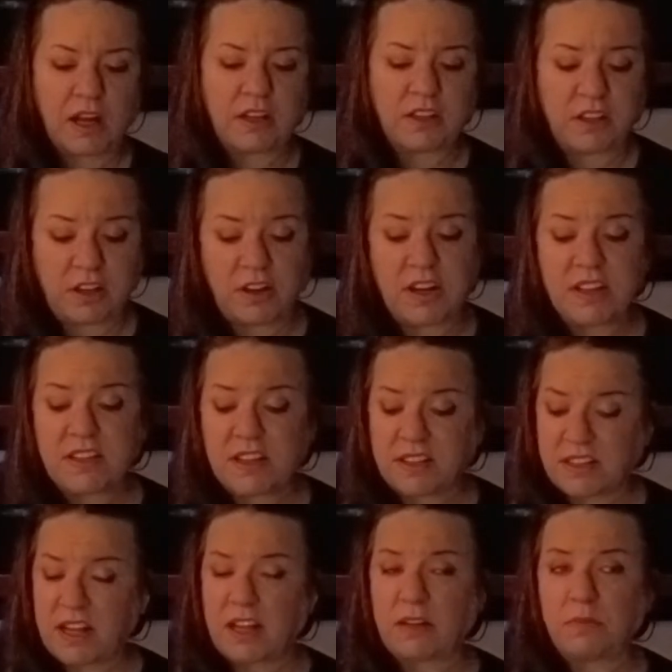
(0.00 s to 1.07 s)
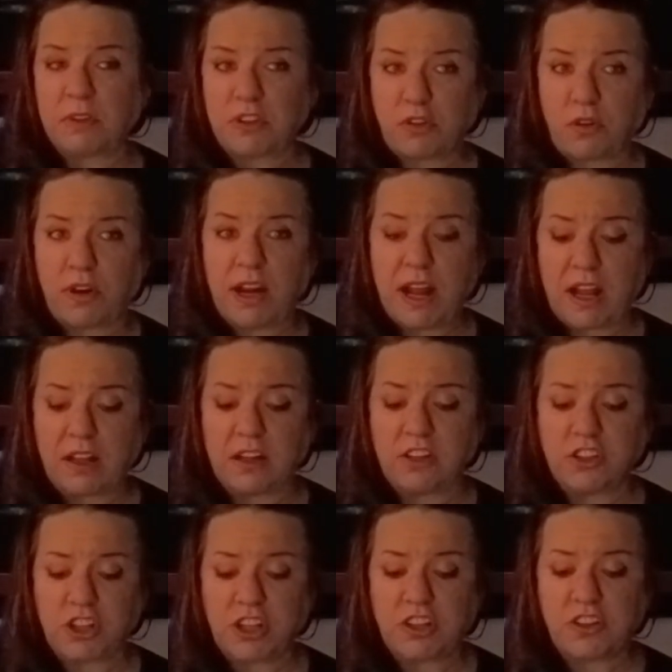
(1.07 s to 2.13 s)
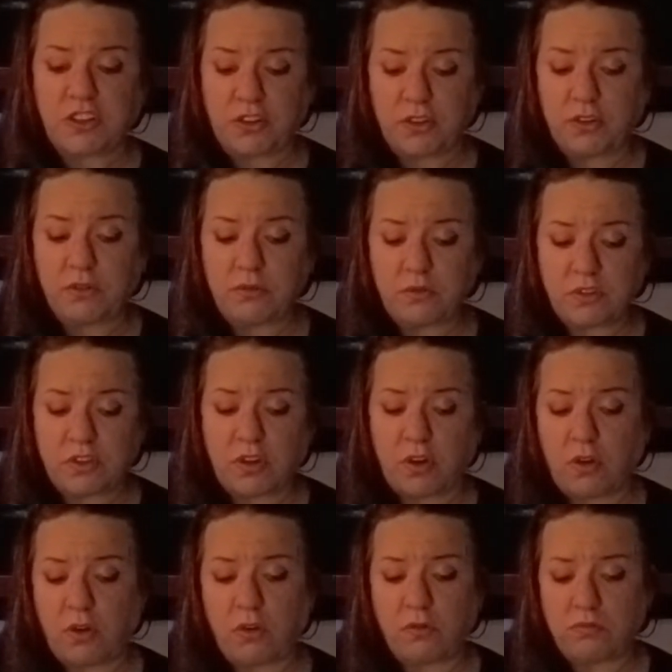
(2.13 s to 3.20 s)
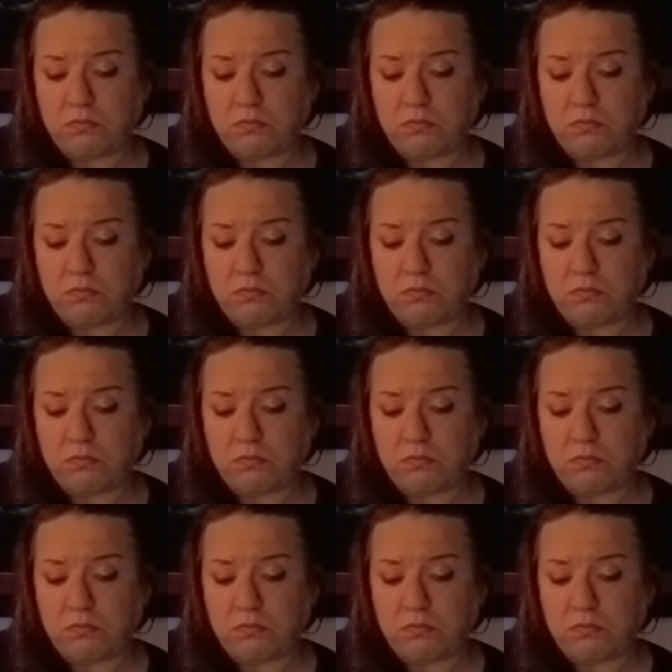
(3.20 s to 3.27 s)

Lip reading: There is a celebratory energy too, so.